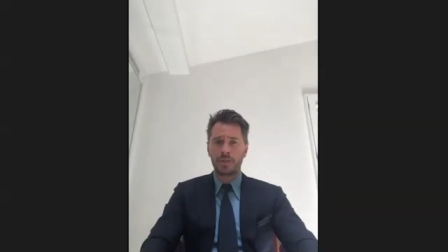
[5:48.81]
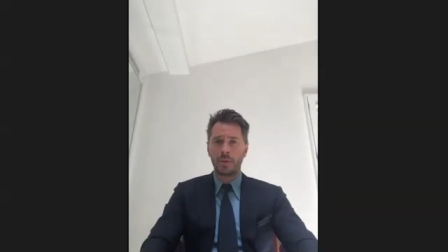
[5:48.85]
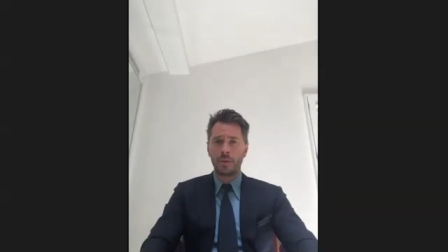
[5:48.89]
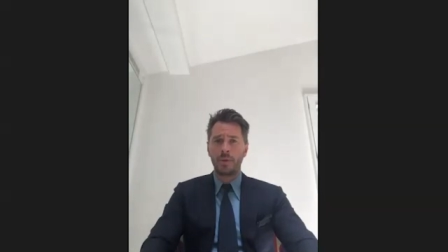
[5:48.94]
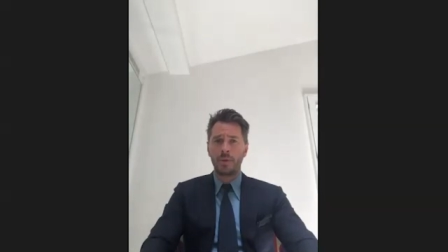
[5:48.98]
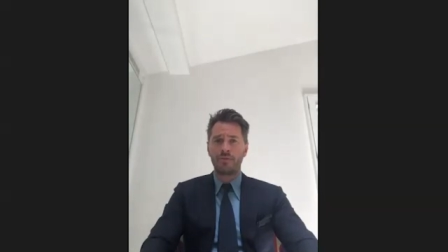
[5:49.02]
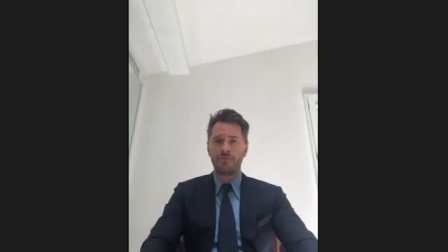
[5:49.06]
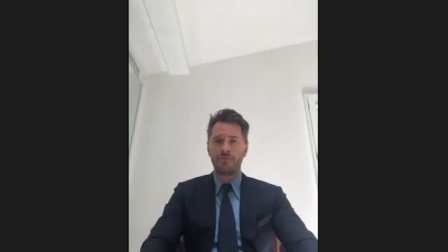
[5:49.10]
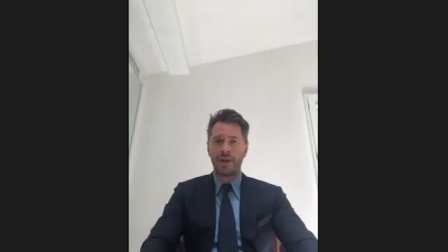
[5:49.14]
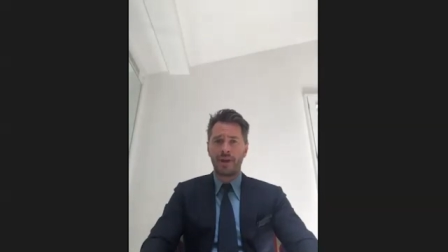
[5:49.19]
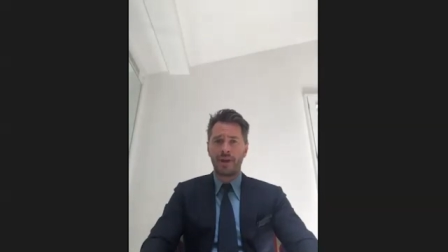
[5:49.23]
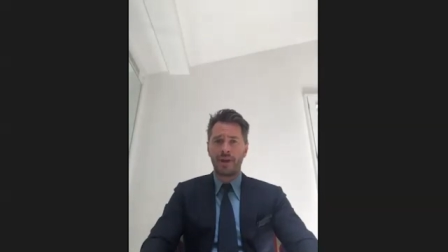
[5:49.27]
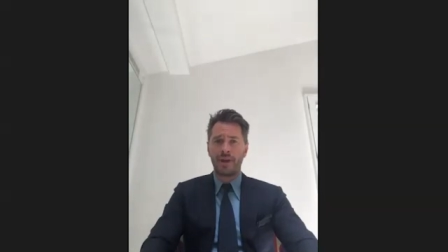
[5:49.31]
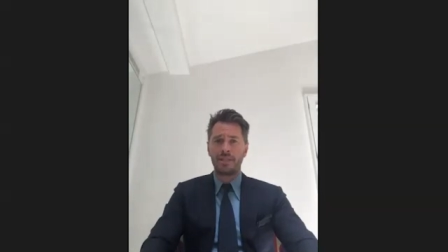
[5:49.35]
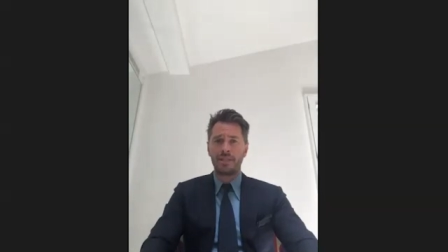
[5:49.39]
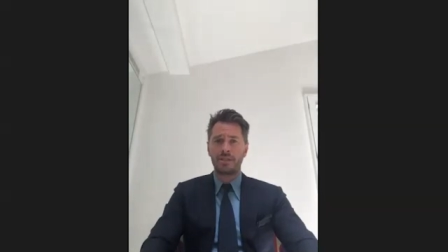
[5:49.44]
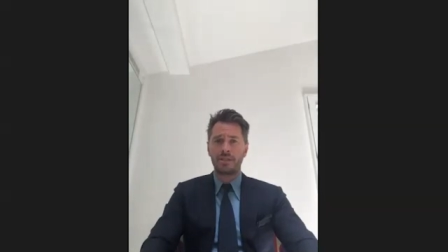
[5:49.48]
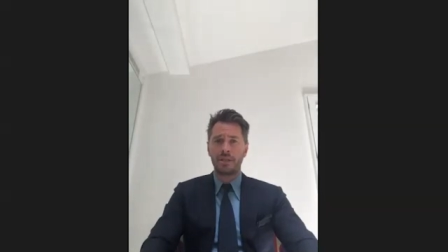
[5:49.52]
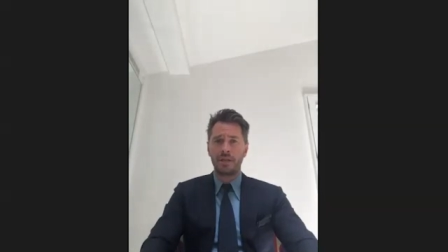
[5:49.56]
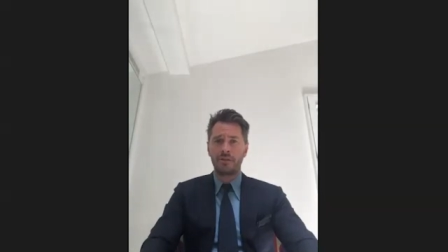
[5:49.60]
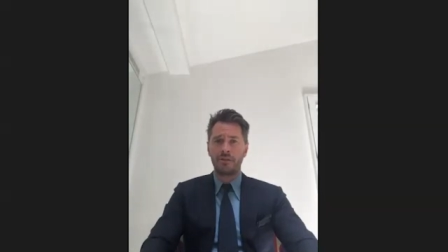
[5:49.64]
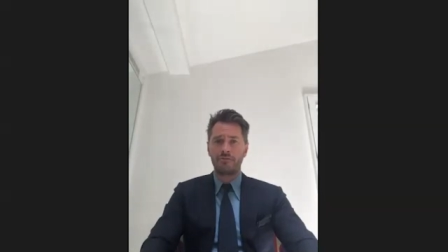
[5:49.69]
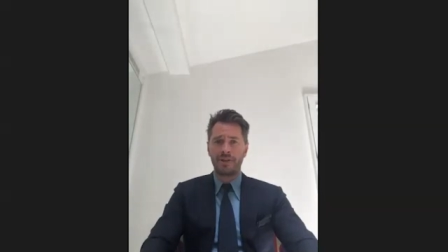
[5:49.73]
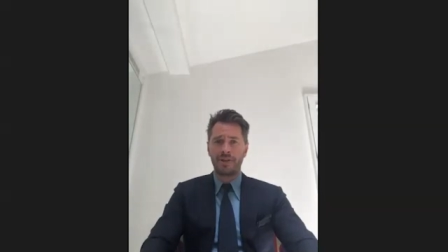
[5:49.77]
we're ready
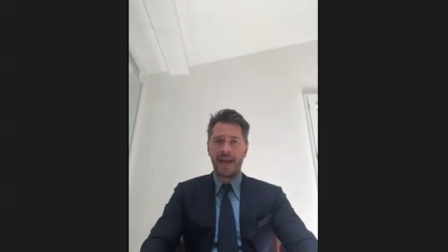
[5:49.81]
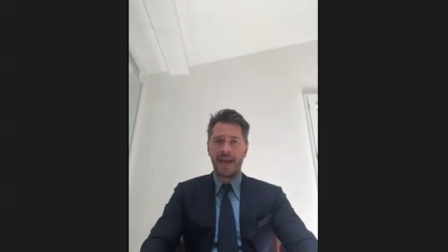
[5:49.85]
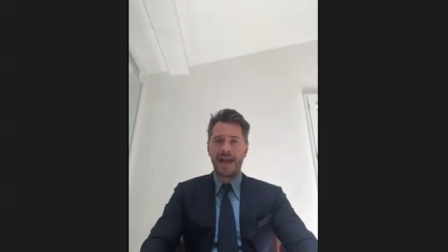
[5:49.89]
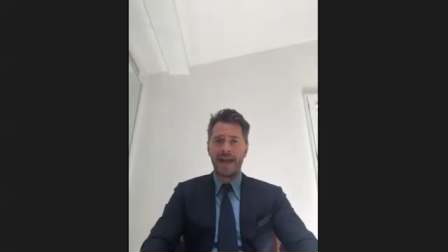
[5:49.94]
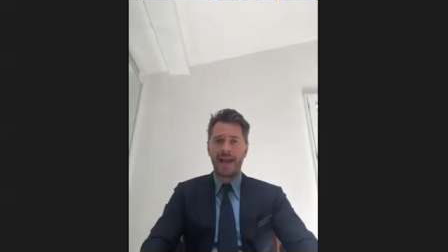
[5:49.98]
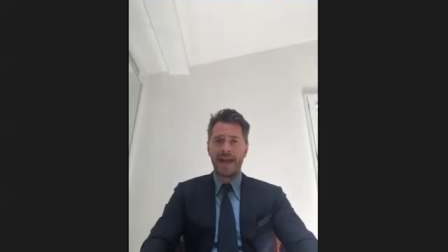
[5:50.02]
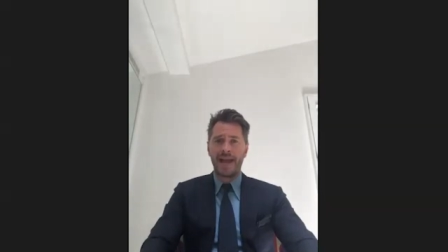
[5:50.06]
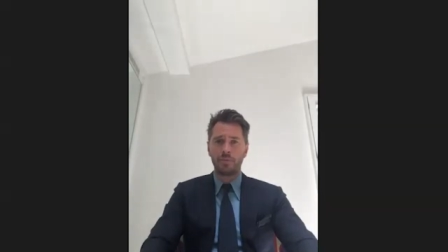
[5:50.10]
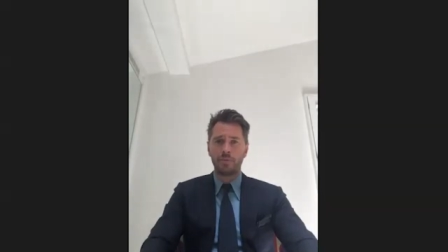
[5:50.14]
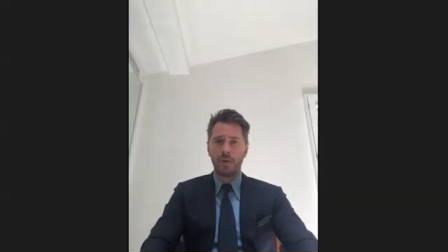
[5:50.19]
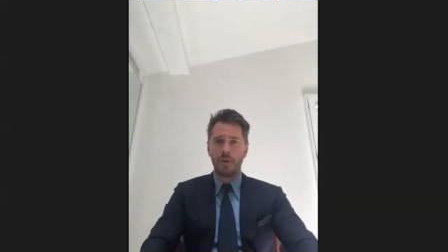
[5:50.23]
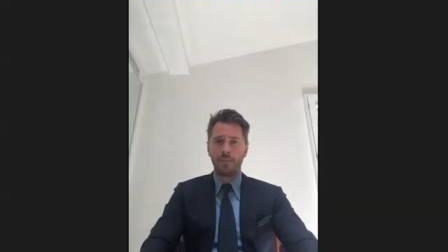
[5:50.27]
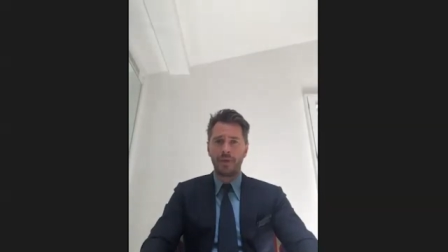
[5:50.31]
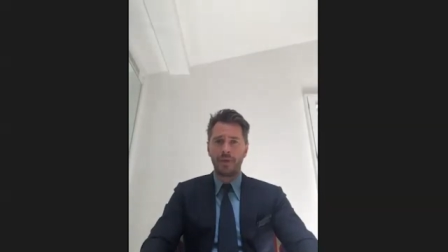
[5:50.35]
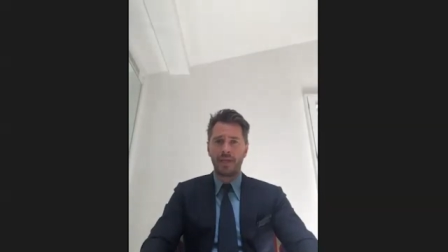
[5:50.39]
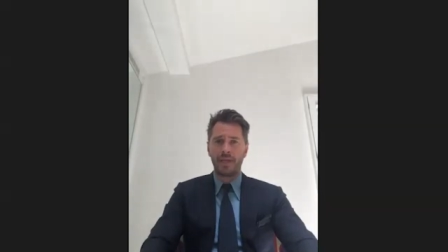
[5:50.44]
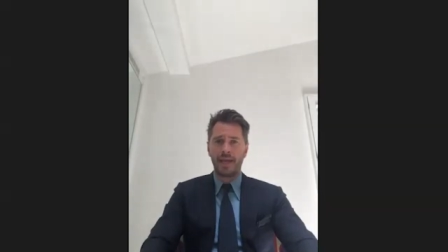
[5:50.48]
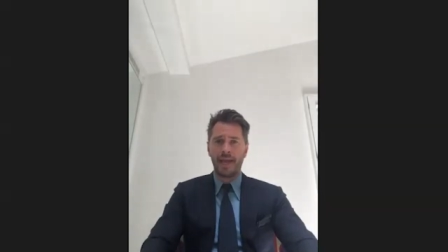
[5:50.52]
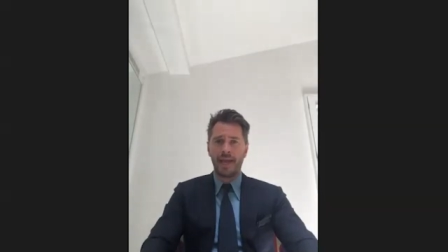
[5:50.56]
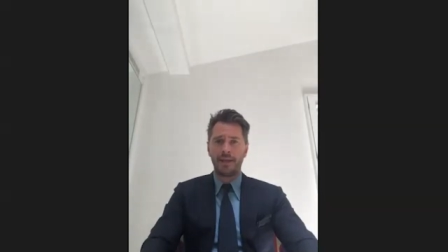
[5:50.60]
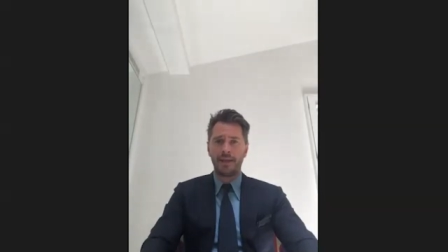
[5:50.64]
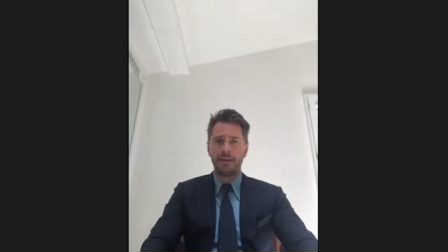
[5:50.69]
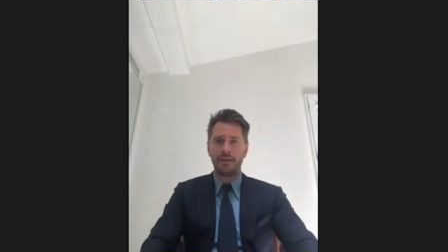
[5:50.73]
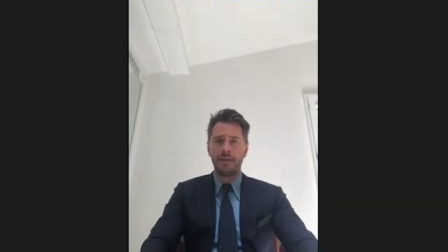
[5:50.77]
to react when we
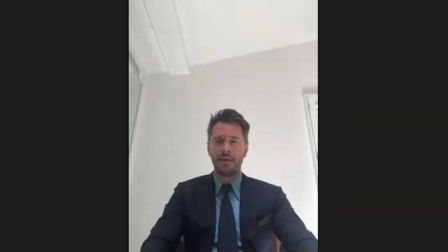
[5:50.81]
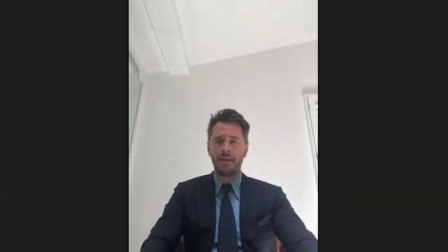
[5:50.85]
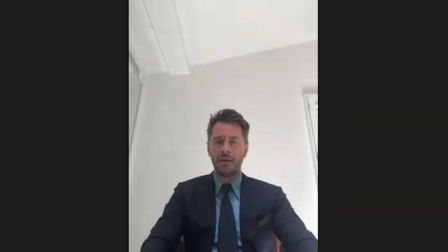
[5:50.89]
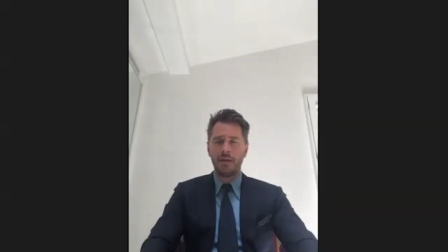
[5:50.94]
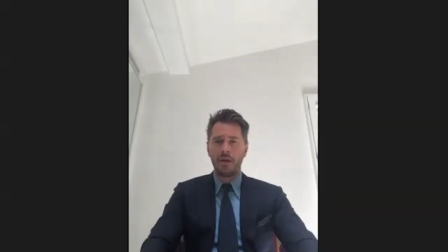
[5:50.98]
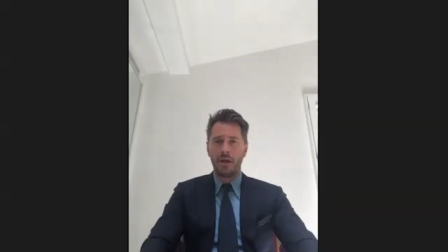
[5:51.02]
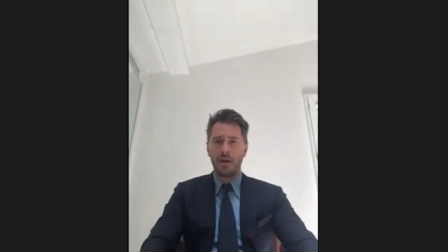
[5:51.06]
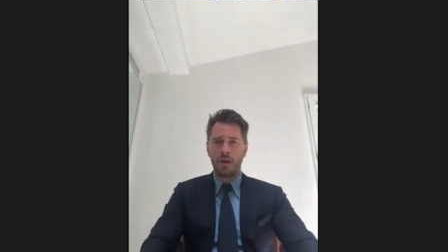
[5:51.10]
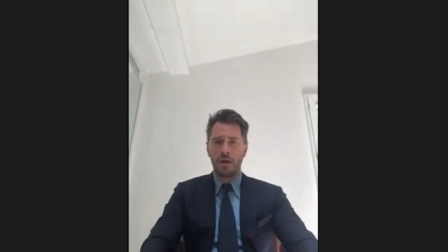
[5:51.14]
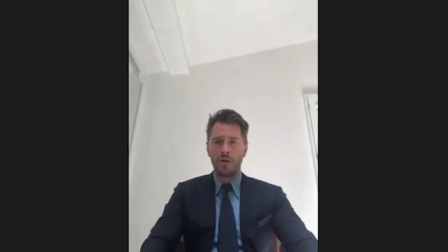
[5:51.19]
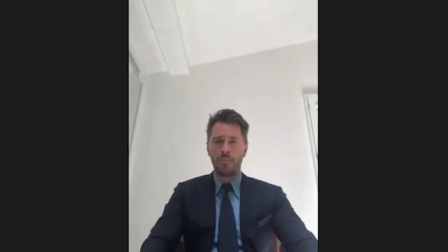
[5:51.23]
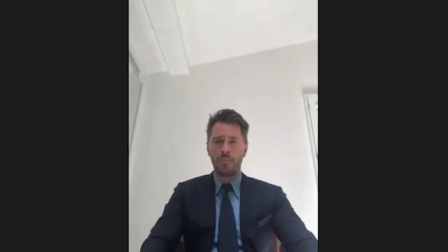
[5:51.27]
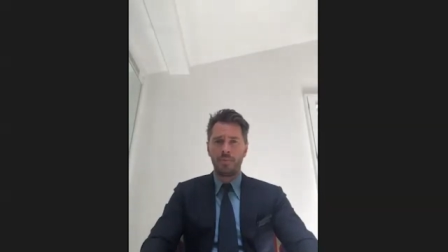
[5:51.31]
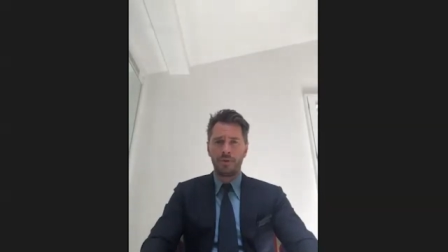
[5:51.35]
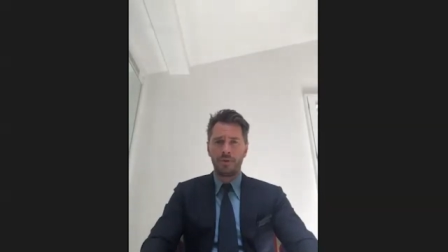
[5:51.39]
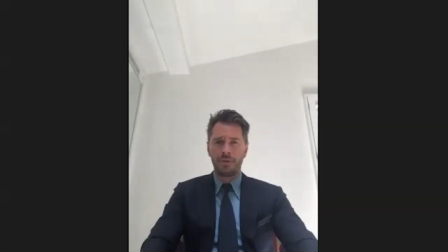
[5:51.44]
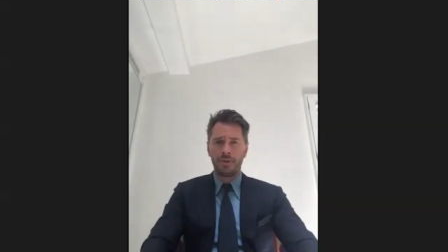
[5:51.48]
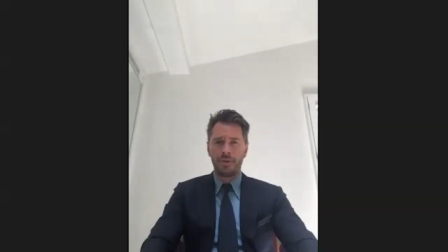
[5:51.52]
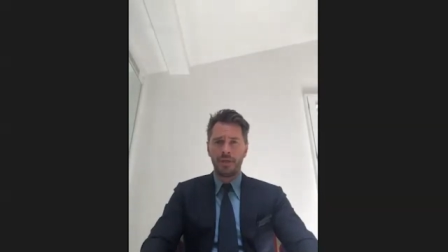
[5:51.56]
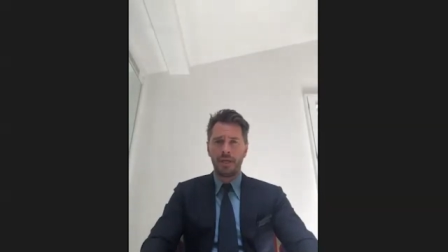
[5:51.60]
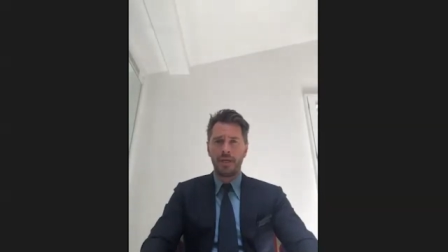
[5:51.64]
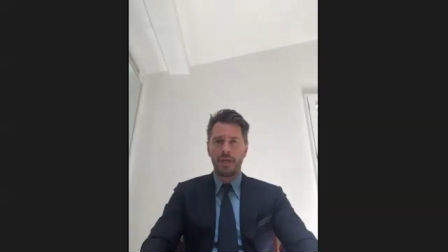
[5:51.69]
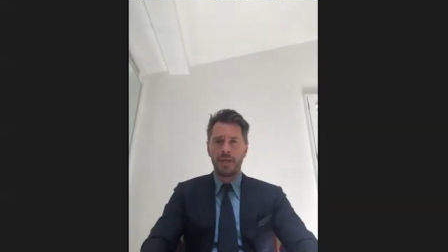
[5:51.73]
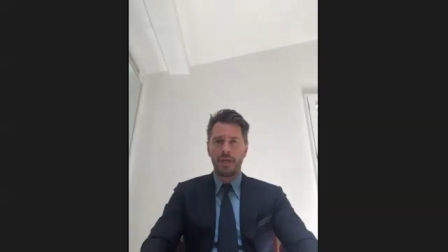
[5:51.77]
can open,